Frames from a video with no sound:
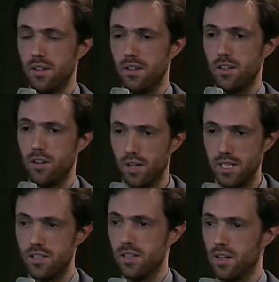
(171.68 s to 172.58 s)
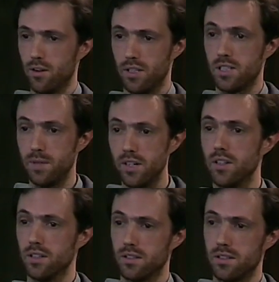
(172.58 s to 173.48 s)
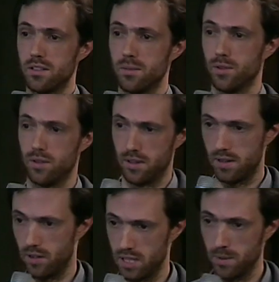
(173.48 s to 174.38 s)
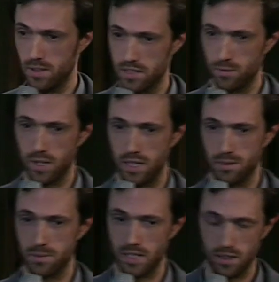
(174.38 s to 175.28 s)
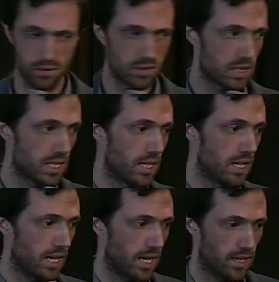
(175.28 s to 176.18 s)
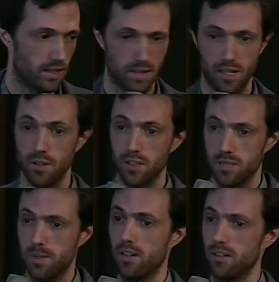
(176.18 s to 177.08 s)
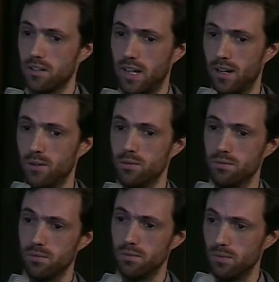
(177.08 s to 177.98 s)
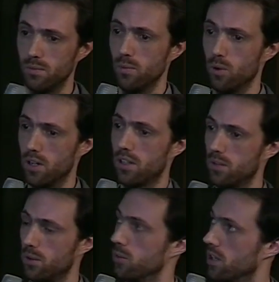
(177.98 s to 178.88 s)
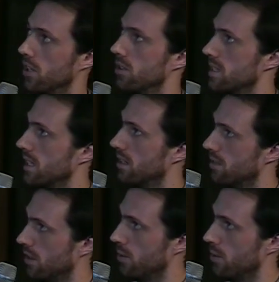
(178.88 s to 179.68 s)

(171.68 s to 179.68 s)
knowledge and their own experience. So both their experience of working themselves and their knowledge about how what work looks like around the